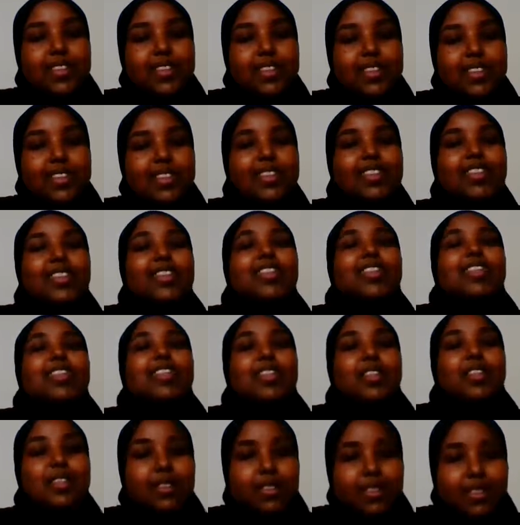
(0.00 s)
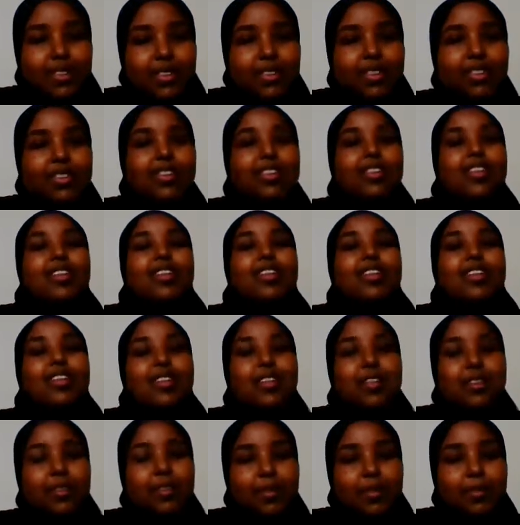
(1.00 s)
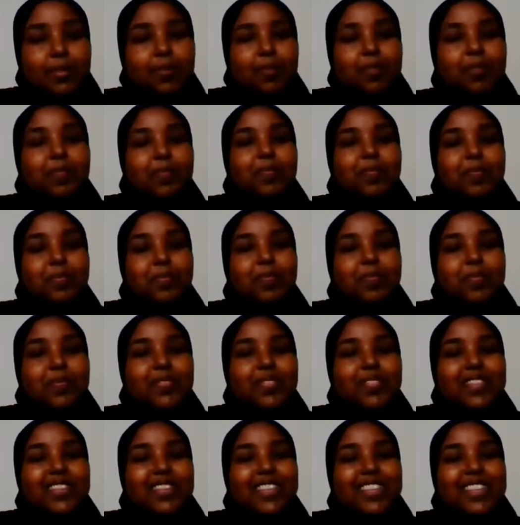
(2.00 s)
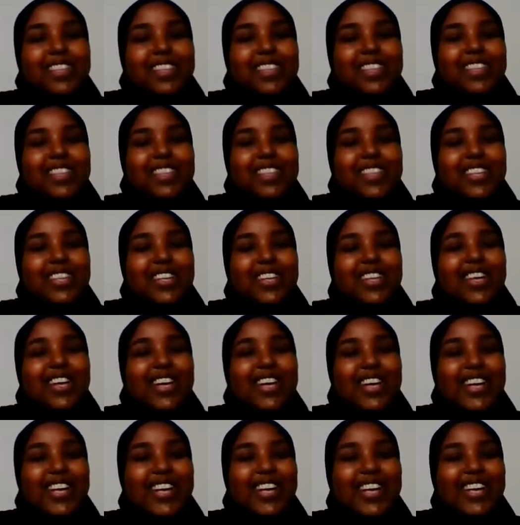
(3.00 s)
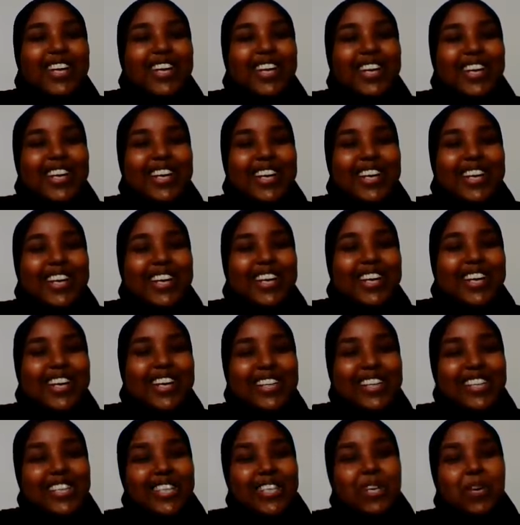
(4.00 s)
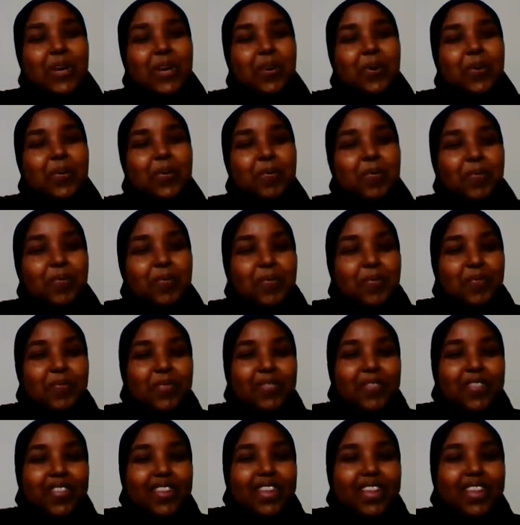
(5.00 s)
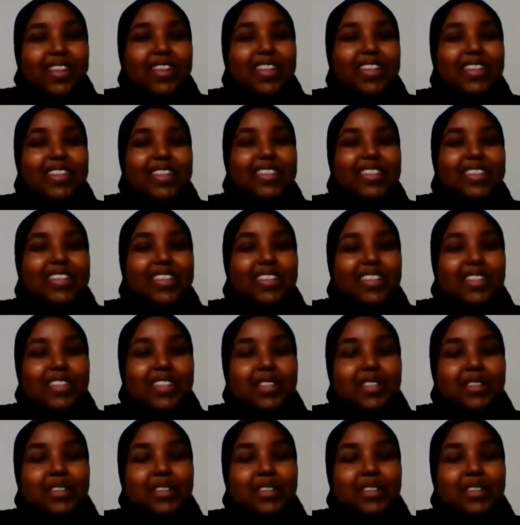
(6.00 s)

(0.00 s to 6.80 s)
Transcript: [no speech]